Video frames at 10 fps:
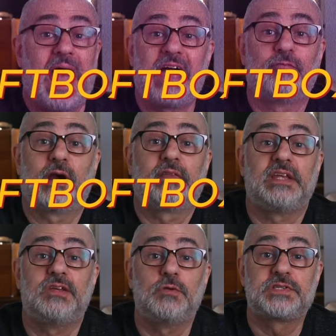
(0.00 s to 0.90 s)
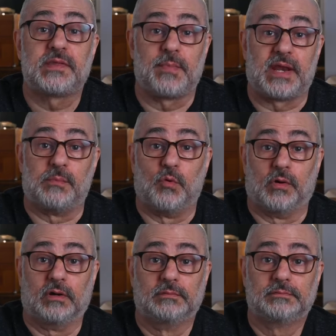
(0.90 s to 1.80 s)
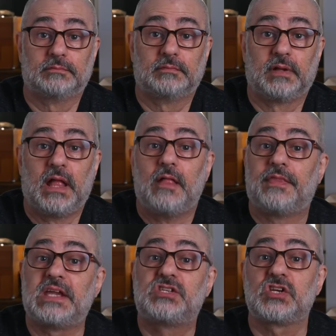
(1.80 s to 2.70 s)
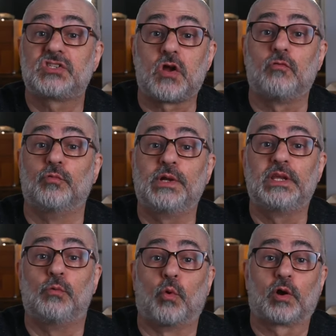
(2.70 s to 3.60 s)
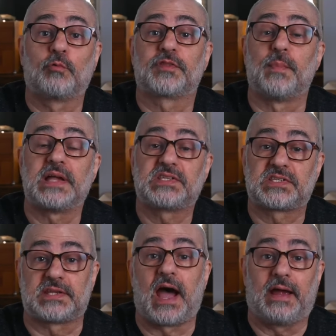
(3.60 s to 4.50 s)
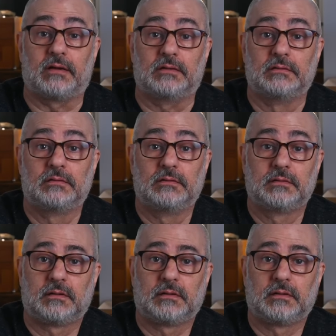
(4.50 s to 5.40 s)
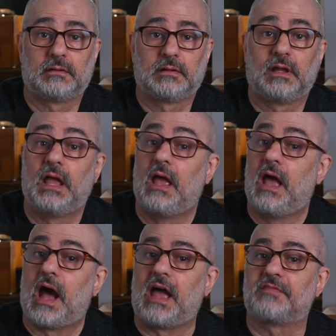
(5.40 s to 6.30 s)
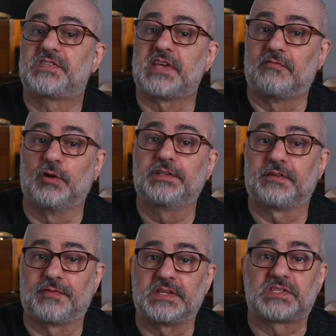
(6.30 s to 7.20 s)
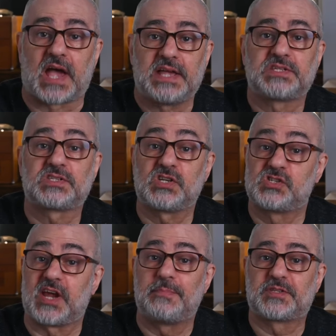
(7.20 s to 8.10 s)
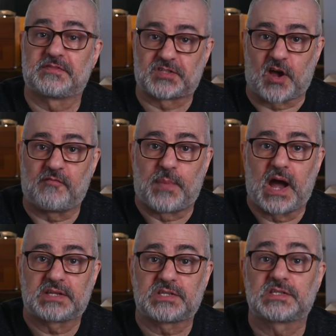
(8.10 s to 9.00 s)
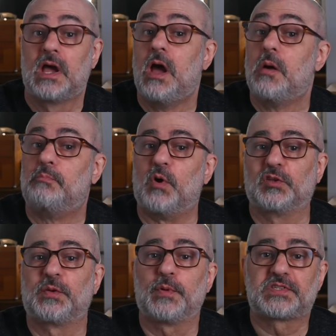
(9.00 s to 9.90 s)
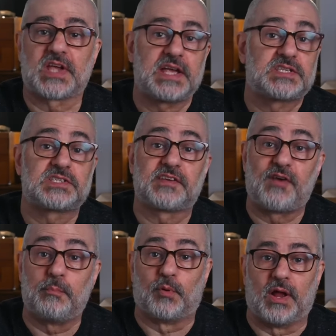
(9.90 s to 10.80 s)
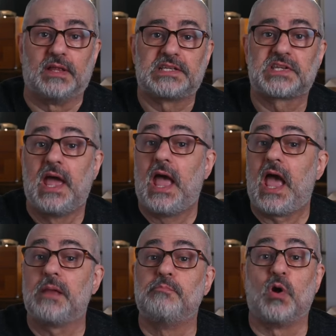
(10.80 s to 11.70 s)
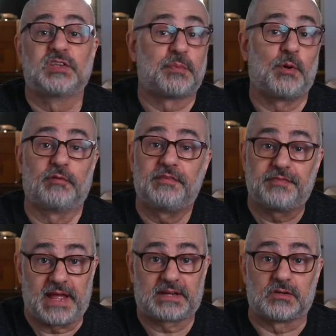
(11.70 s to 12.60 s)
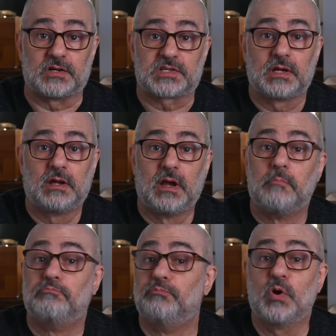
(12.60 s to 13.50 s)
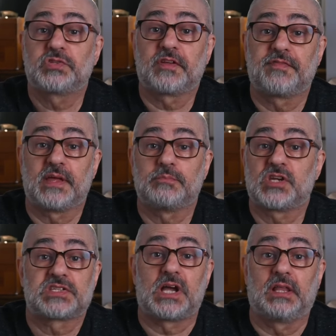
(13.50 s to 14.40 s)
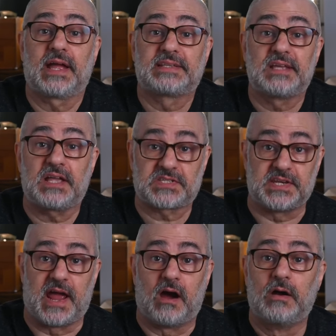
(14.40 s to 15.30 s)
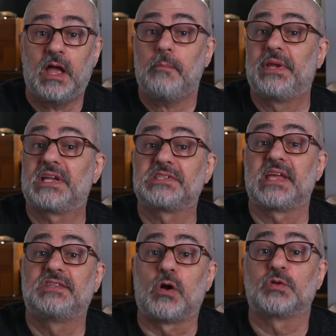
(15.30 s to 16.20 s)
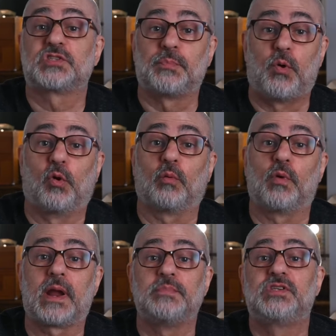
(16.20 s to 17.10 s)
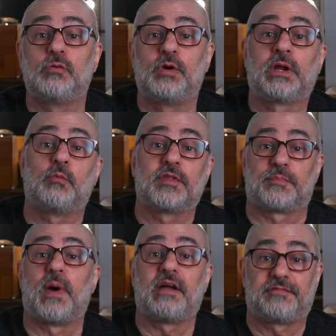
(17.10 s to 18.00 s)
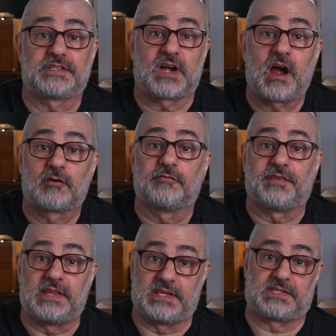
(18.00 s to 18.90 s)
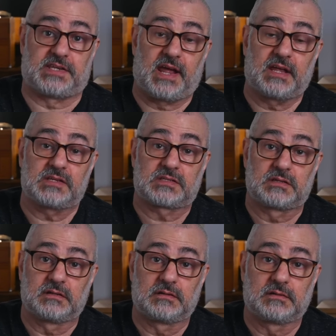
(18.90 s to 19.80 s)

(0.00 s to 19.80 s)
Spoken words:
I rarely use them anymore. They just don't really work with my style. I have several different sizes and shapes of softboxes, multiple sizes of umbrellas, and multiple reflectors. Most of them just collect dust now because they don't support what I'm doing with my photography these days.